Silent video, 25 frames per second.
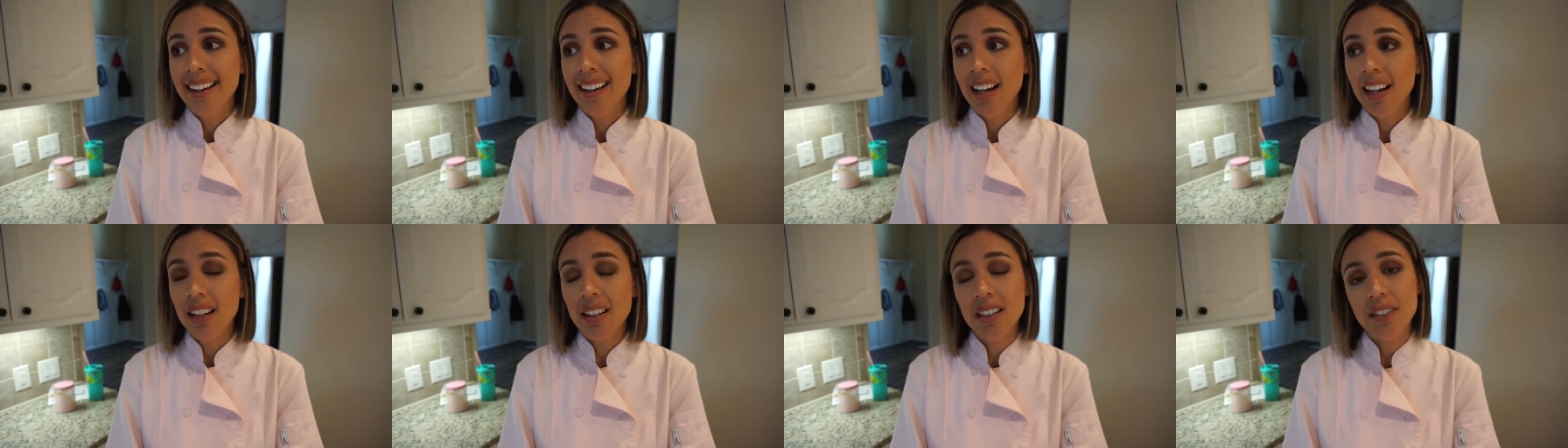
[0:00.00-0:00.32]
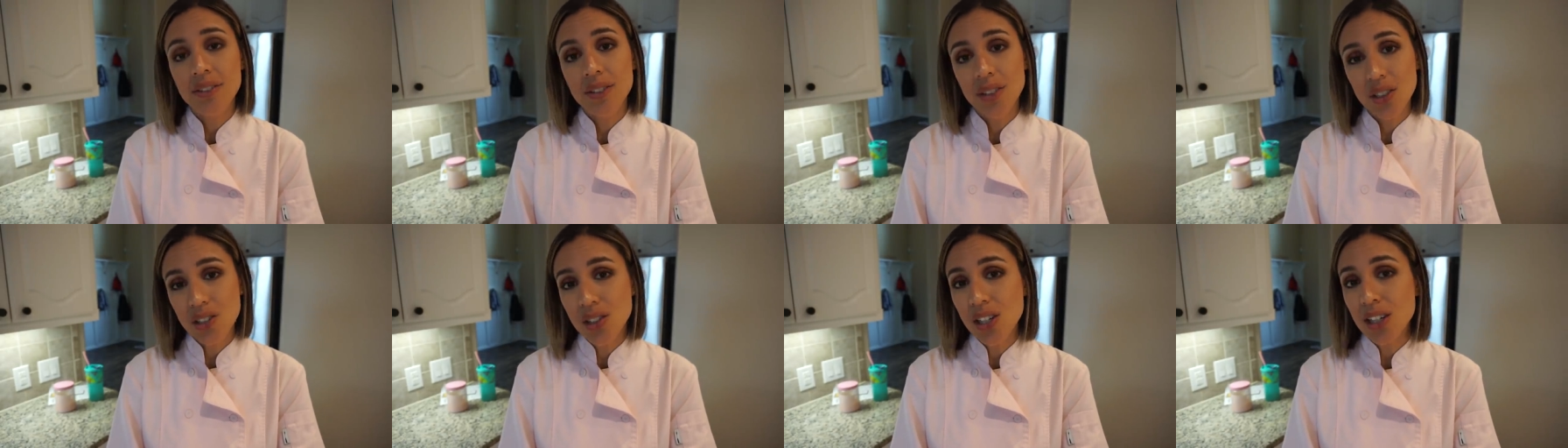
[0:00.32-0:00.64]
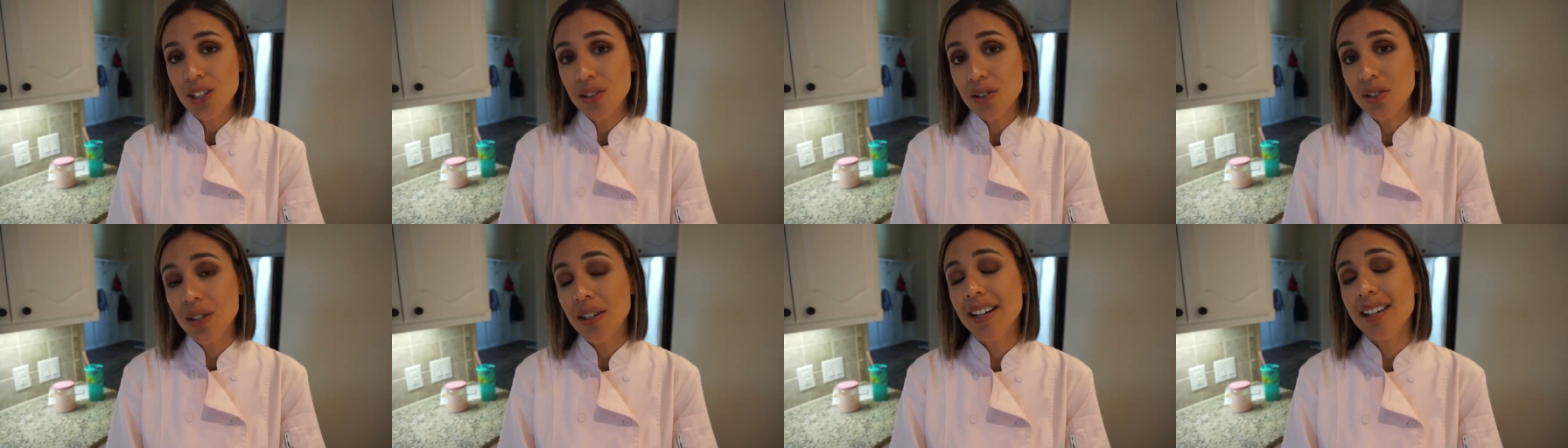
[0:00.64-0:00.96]
I love to
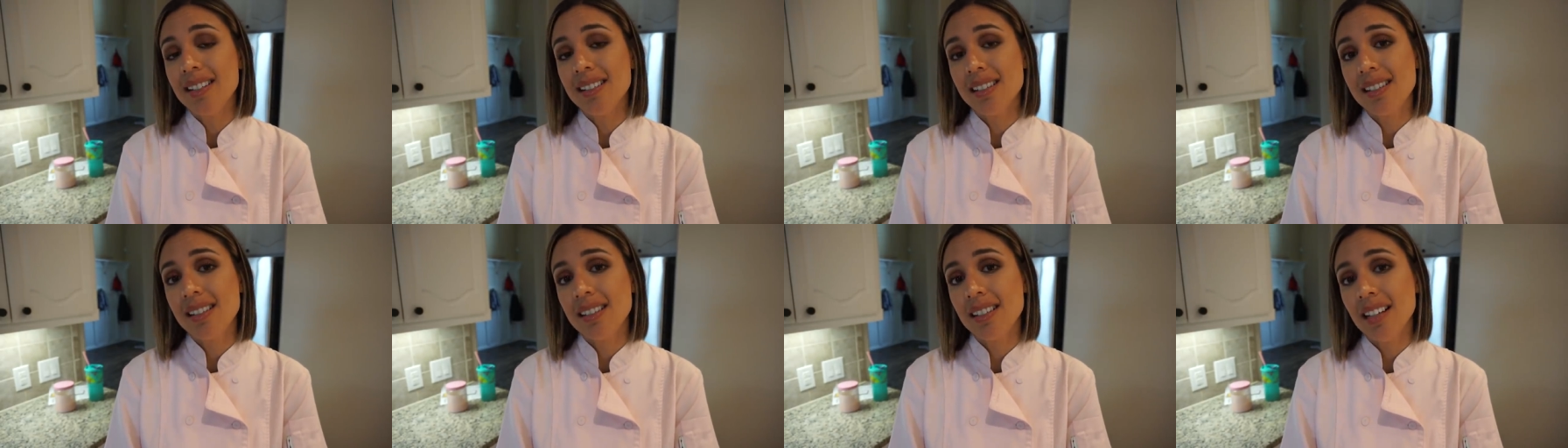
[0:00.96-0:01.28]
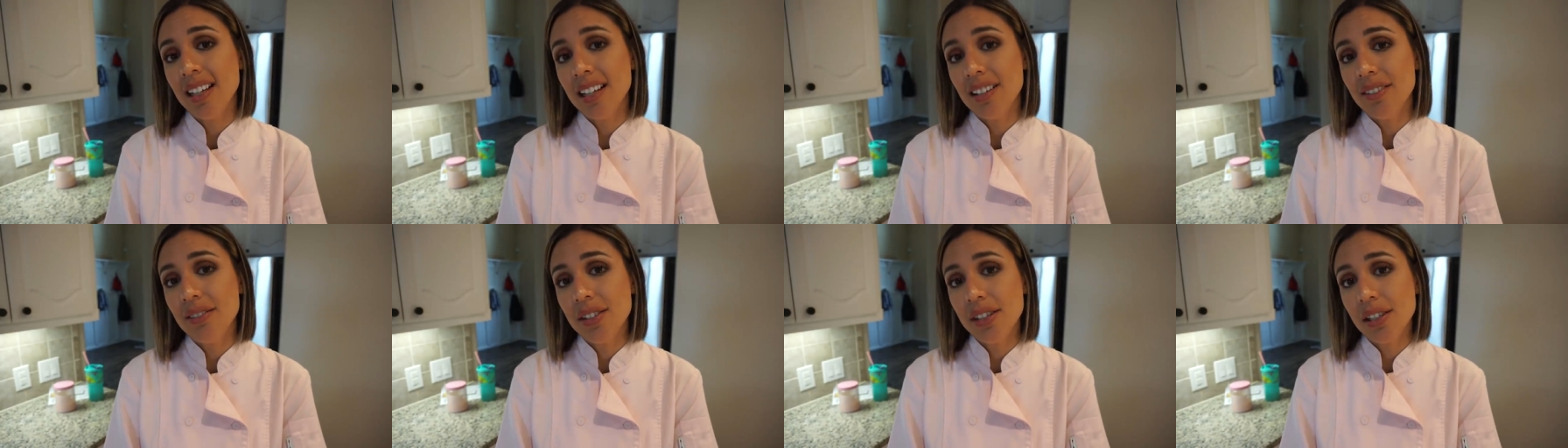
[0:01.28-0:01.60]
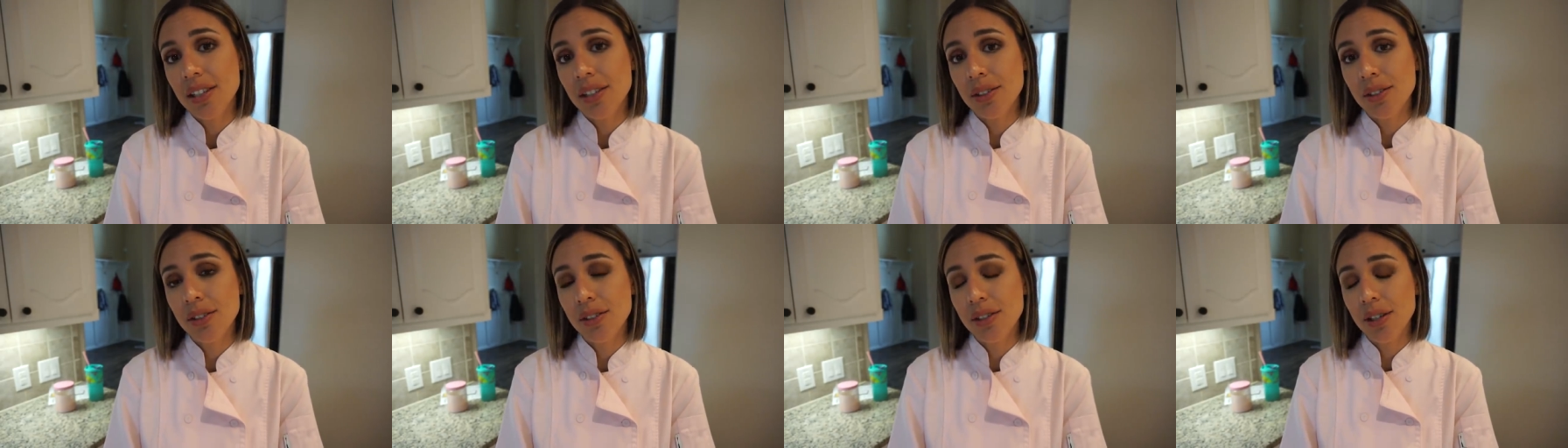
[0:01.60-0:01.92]
change your guys' lives.
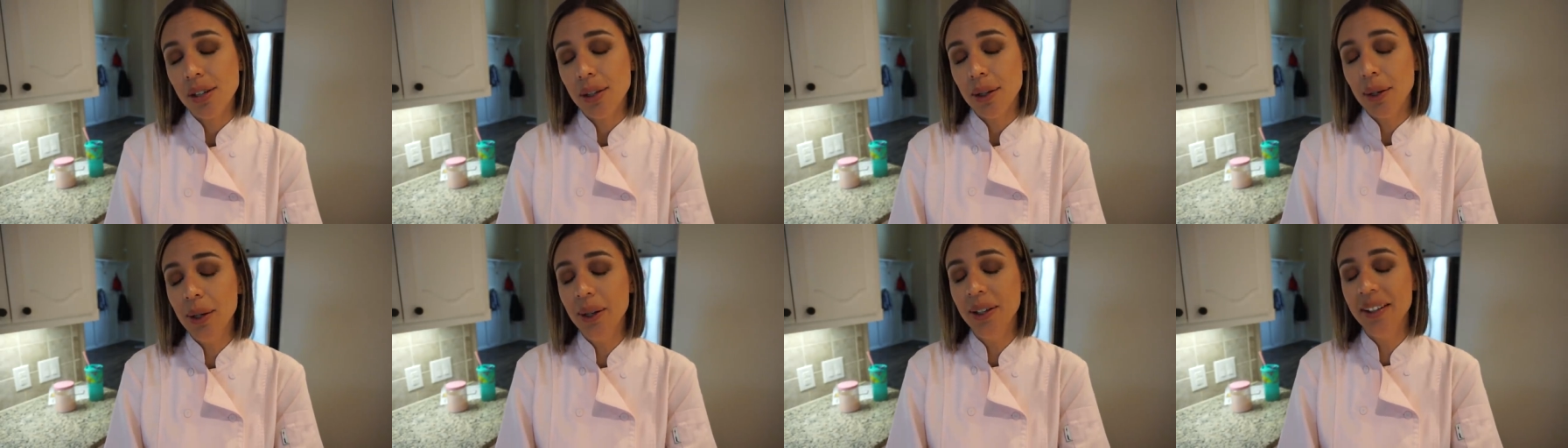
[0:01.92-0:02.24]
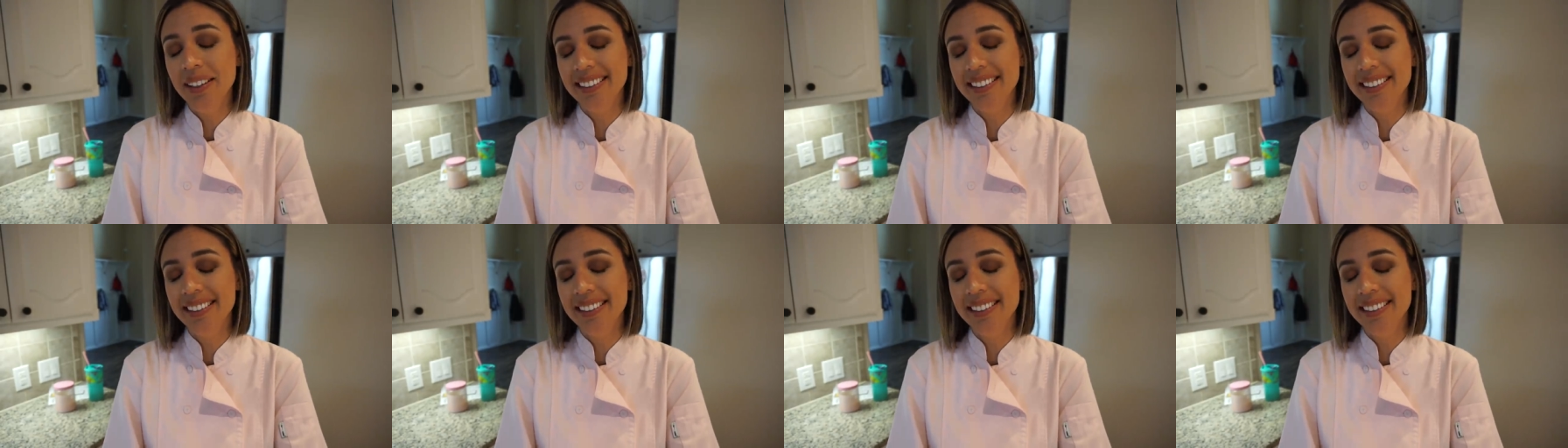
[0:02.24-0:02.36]
So,